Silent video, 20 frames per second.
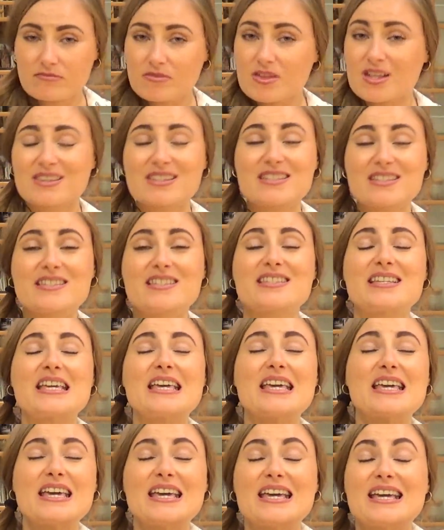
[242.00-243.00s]
this is
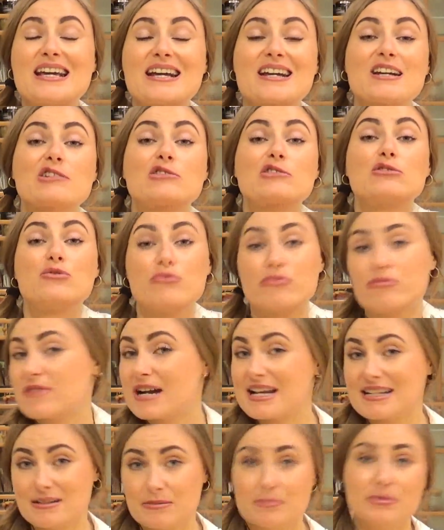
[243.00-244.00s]

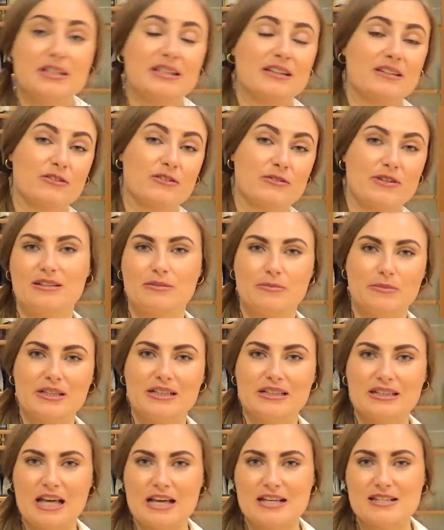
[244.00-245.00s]

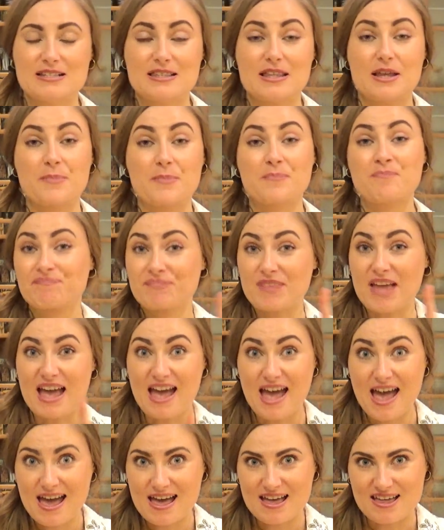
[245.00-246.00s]
incredibly tasty.
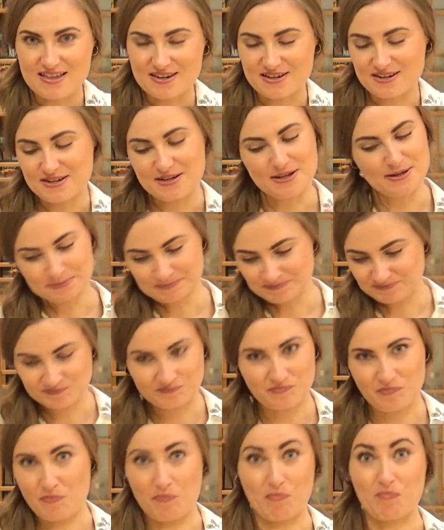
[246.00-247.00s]
And
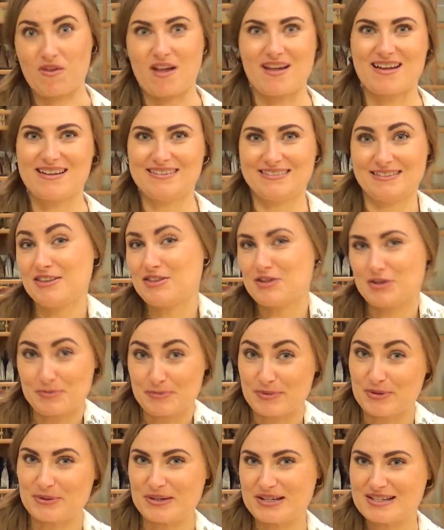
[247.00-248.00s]
another
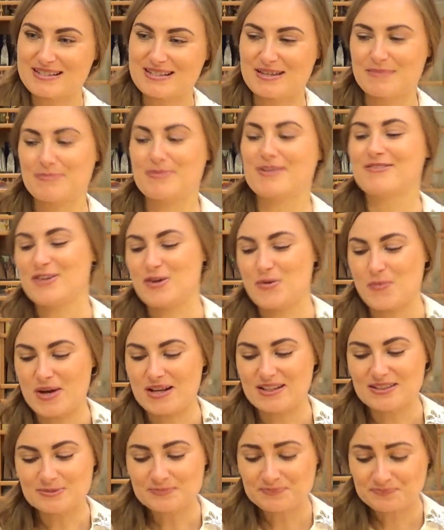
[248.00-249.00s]
bonus tip, if you
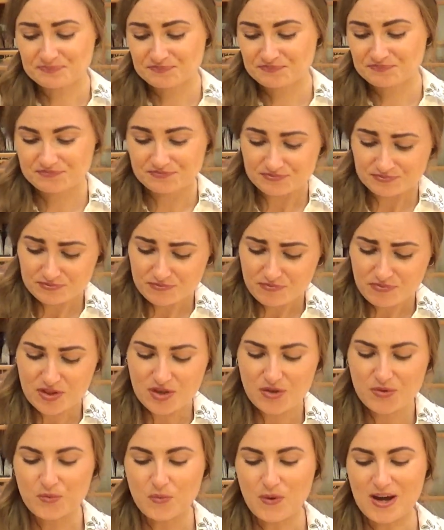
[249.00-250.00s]
will,
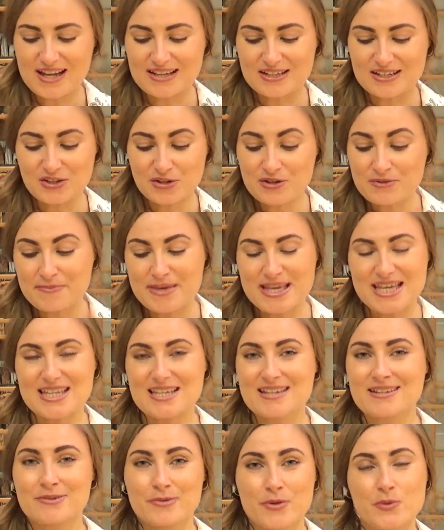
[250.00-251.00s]
when you're
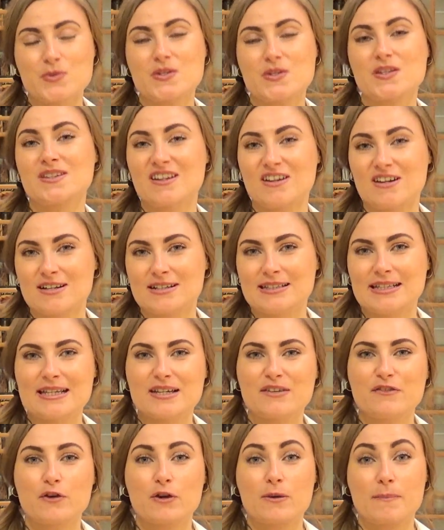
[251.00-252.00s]
making roasted garlic
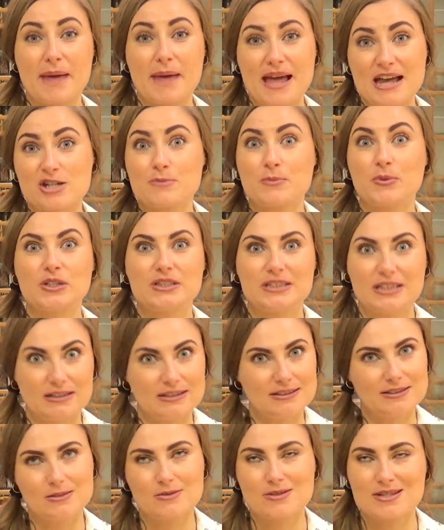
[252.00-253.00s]
for mashed
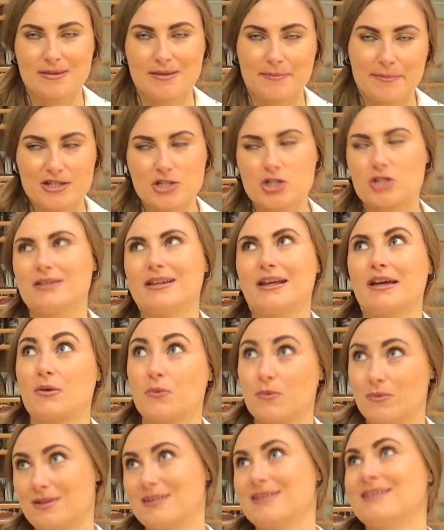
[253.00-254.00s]
potatoes, I mentioned like
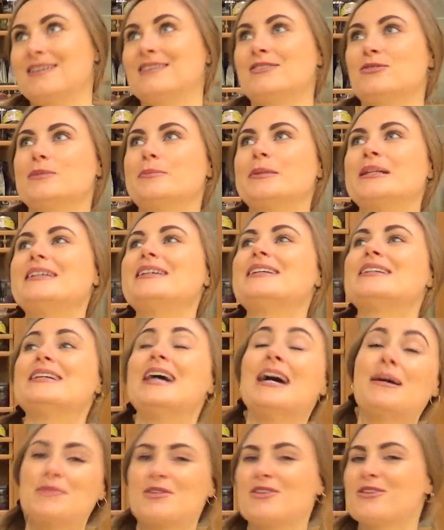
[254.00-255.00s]
100 million
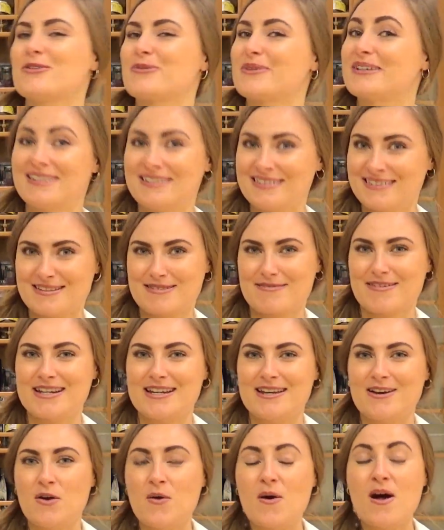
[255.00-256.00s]
times already in this
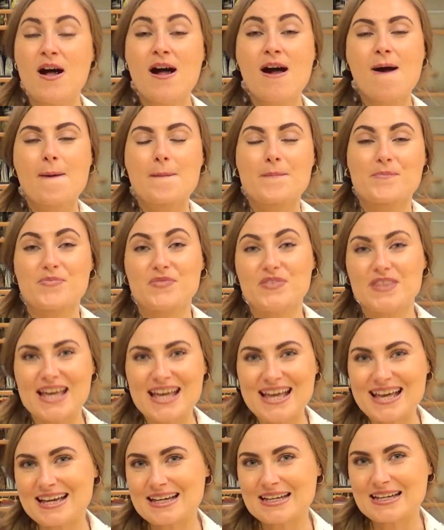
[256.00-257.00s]
video,
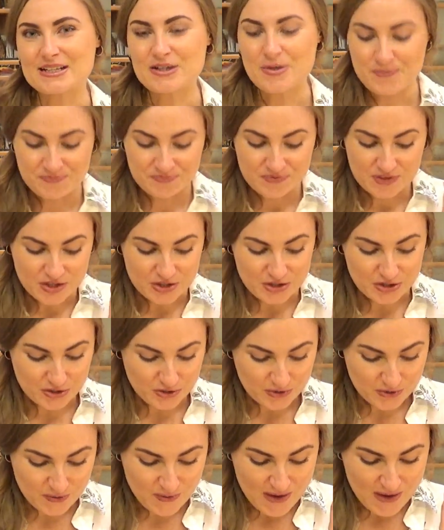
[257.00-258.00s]
then
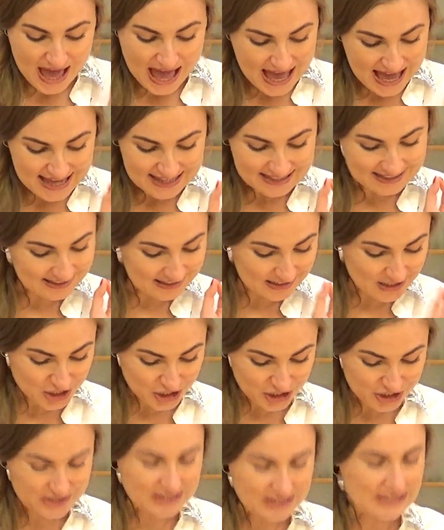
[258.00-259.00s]
you add
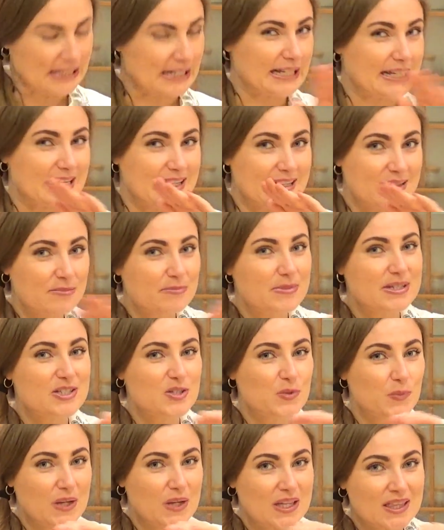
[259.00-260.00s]
additionally in
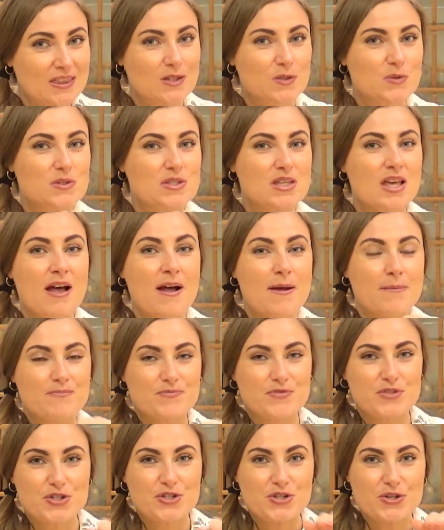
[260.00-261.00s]
between those
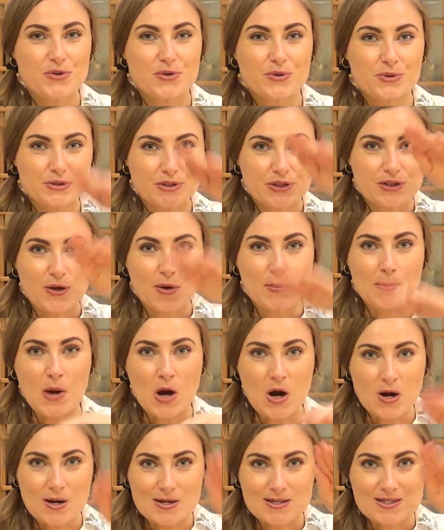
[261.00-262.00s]
two,
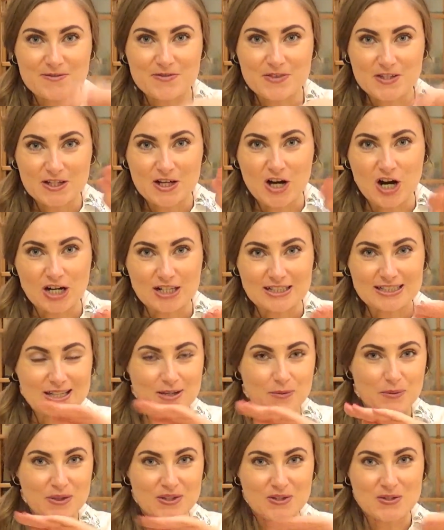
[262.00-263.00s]
parts of the
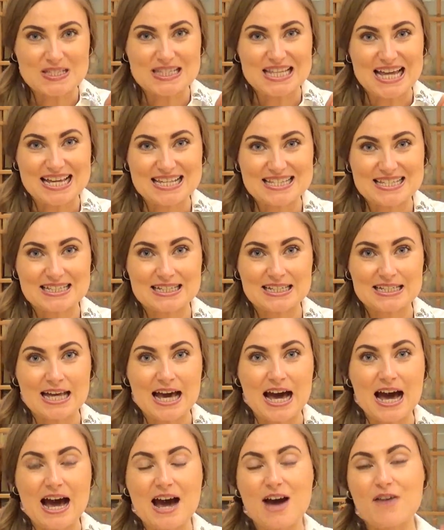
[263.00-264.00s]
garlic, when you slice it in
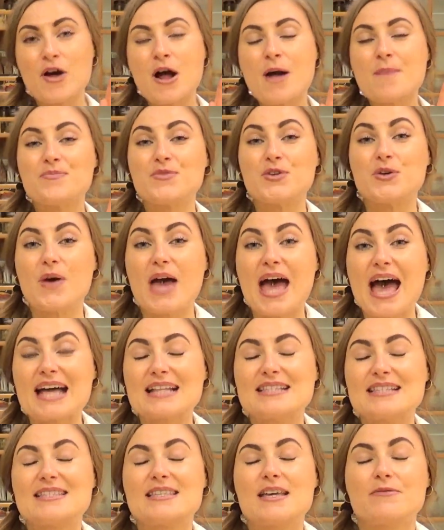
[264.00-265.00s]
half, you
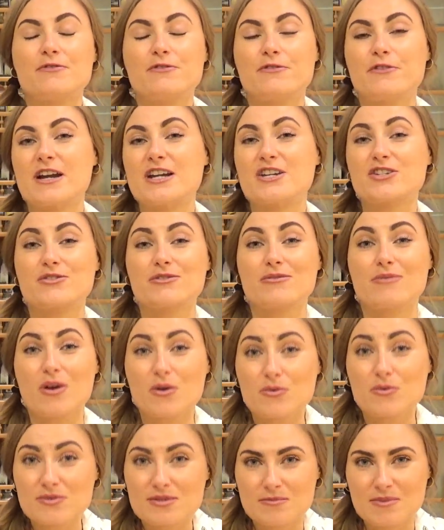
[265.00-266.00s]
add some fresh
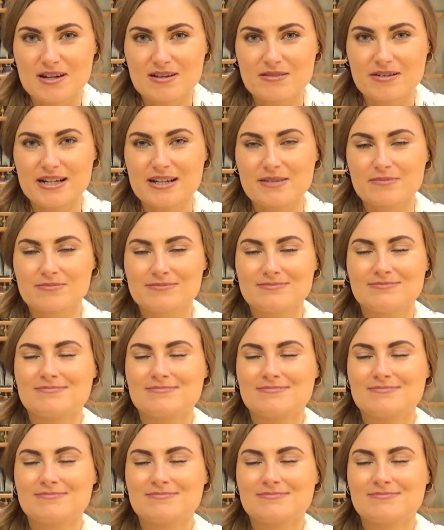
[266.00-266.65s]
rosemary.